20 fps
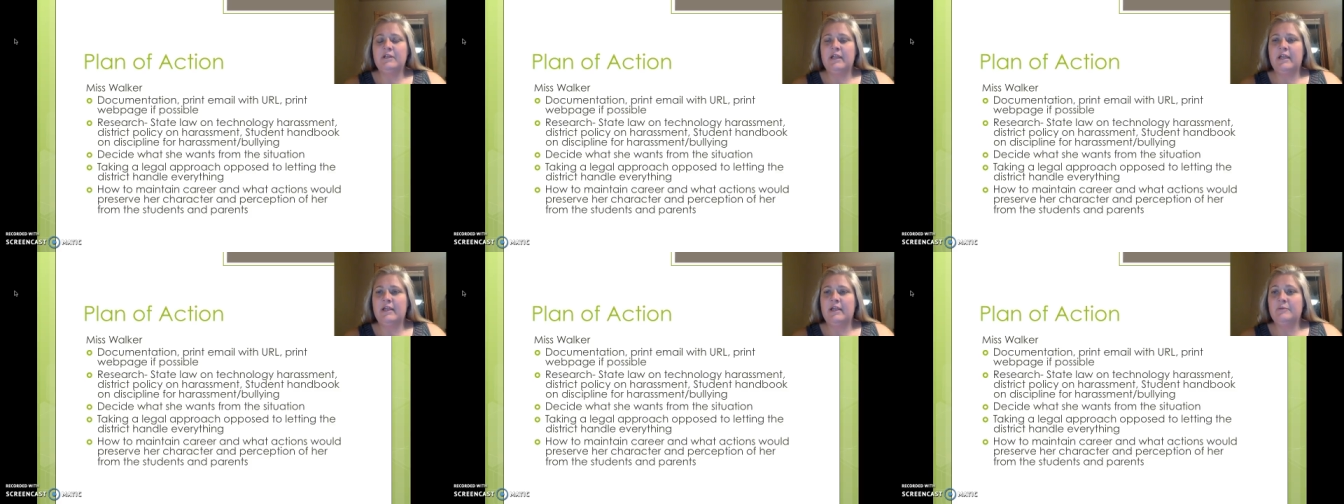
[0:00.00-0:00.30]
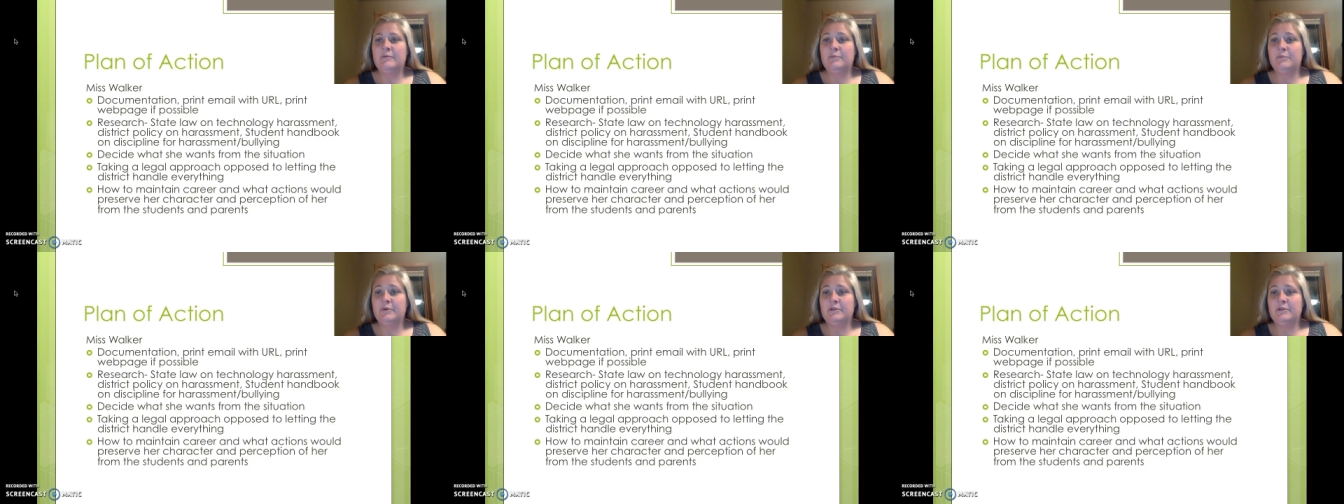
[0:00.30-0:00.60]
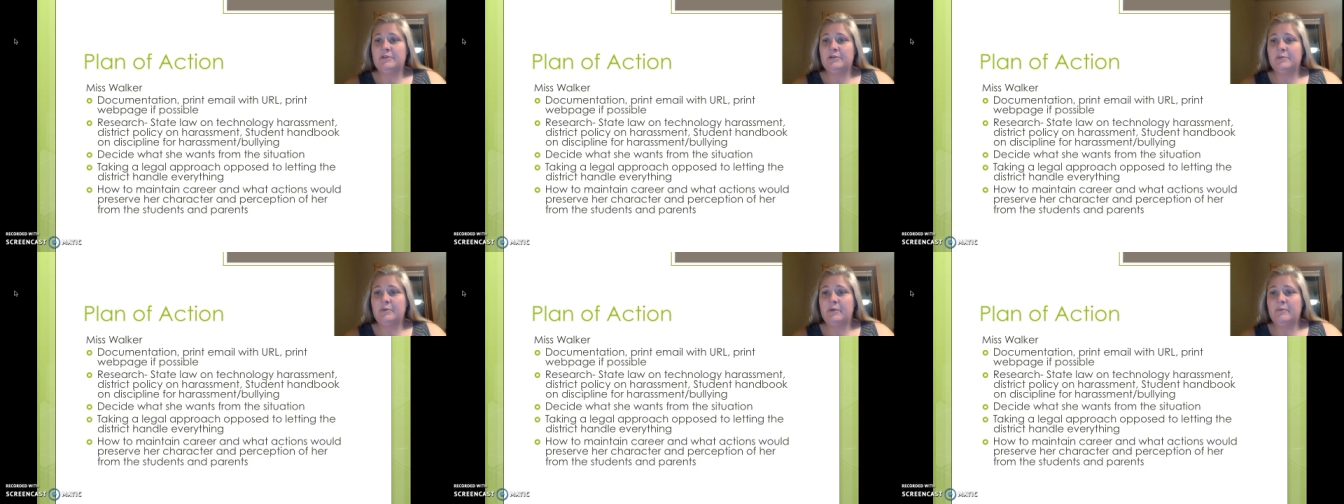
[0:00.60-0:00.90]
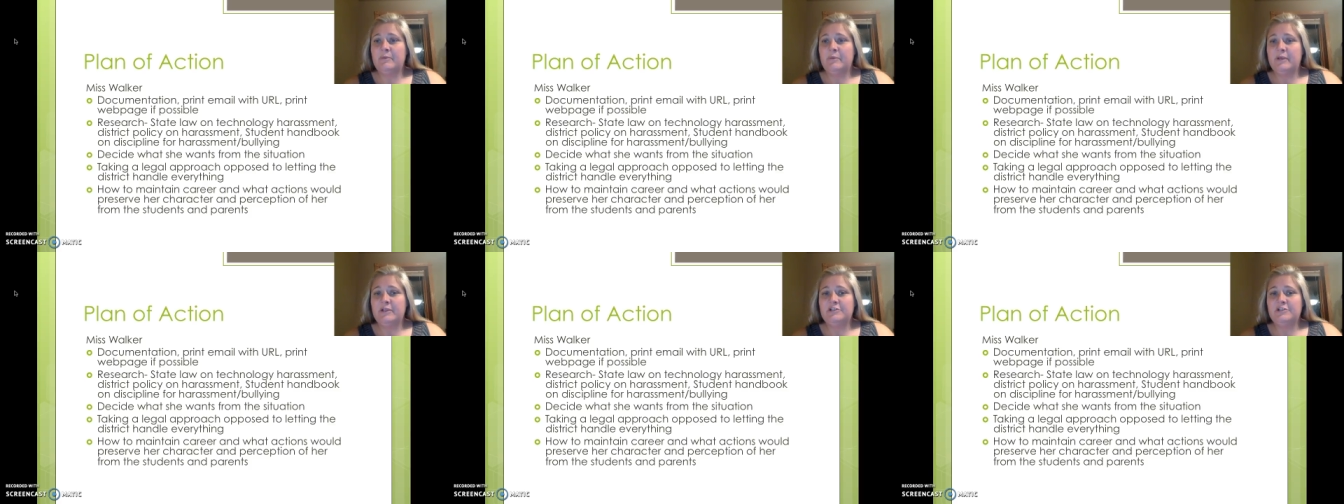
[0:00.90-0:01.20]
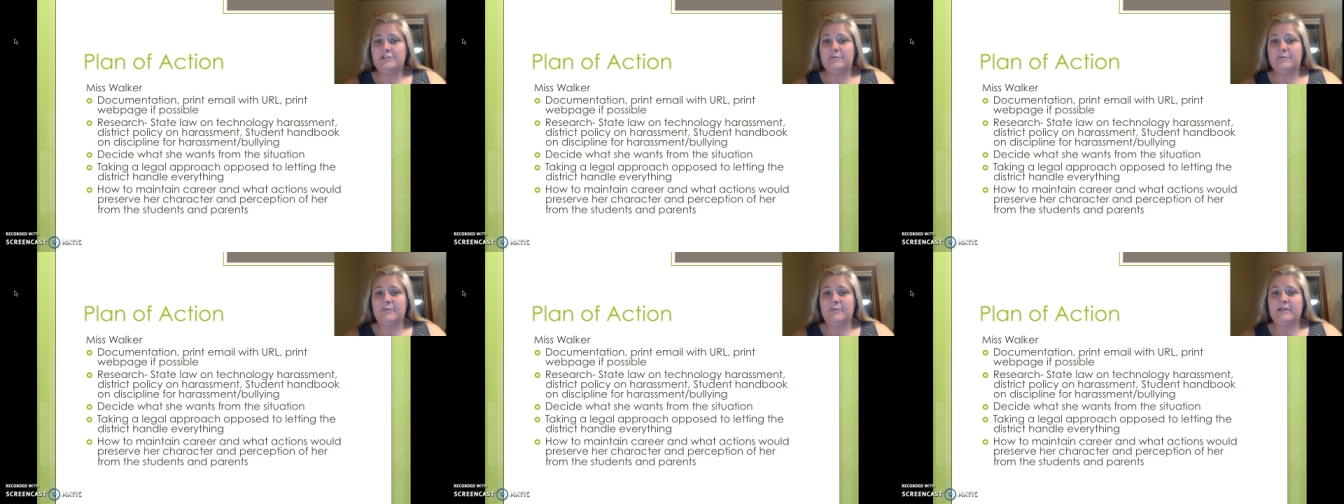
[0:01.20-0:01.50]
and print the web
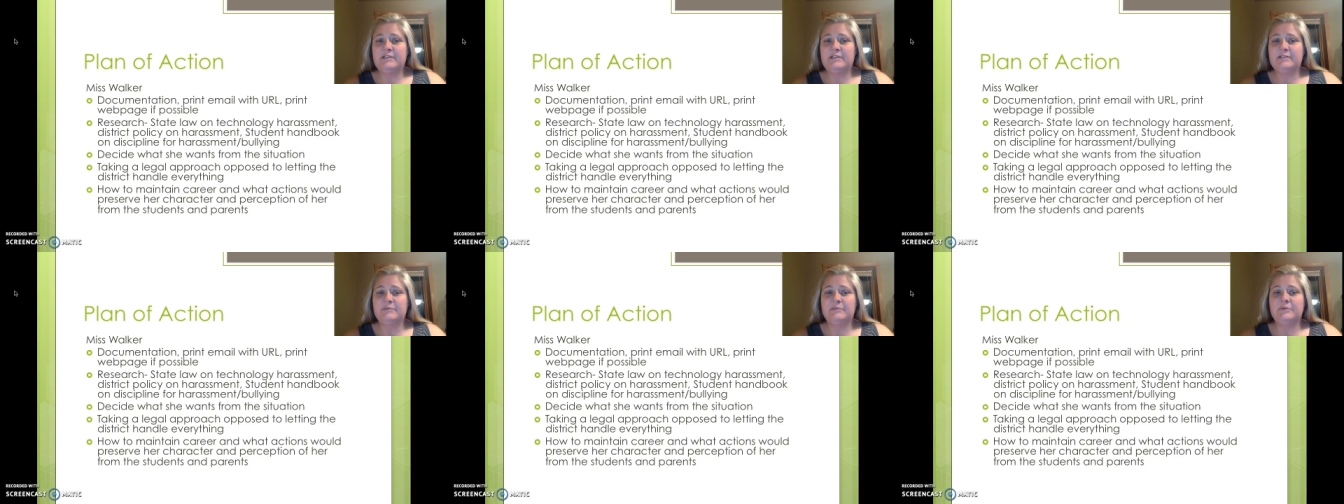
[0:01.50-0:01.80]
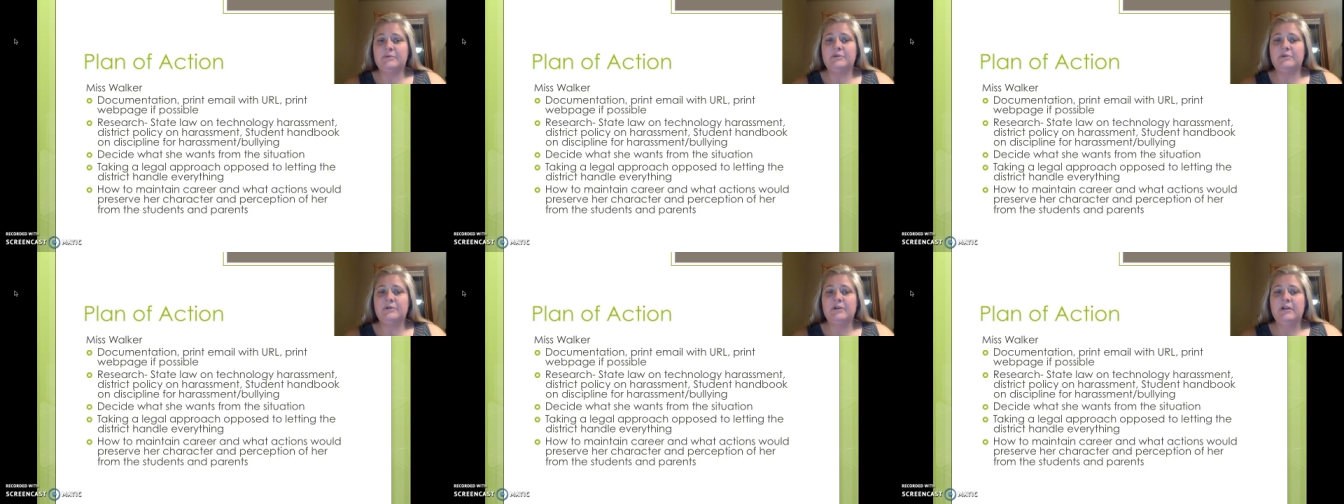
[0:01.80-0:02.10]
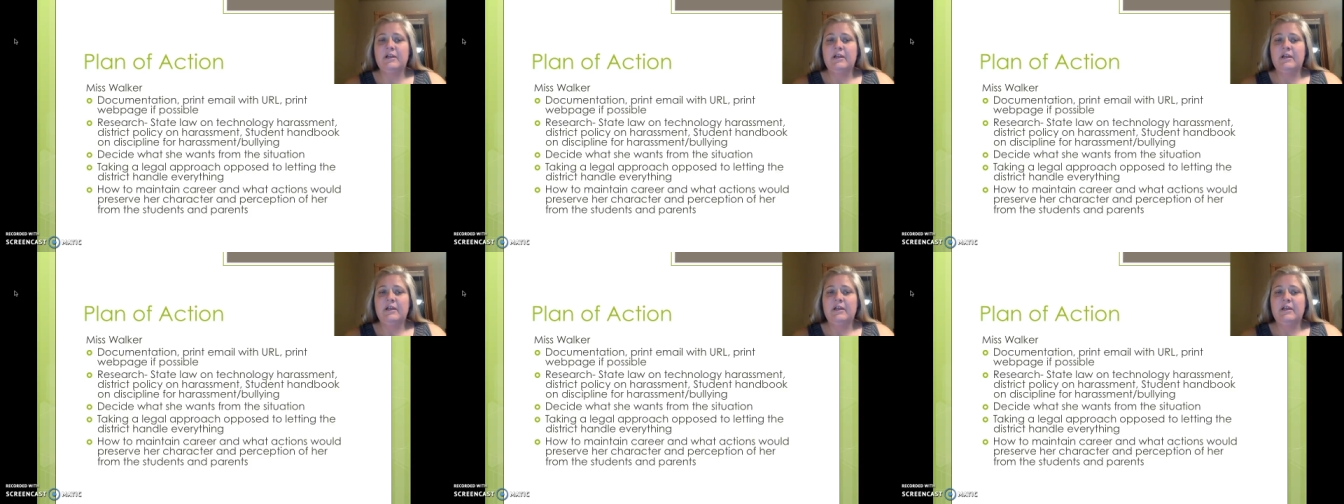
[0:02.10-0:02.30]
page if possible.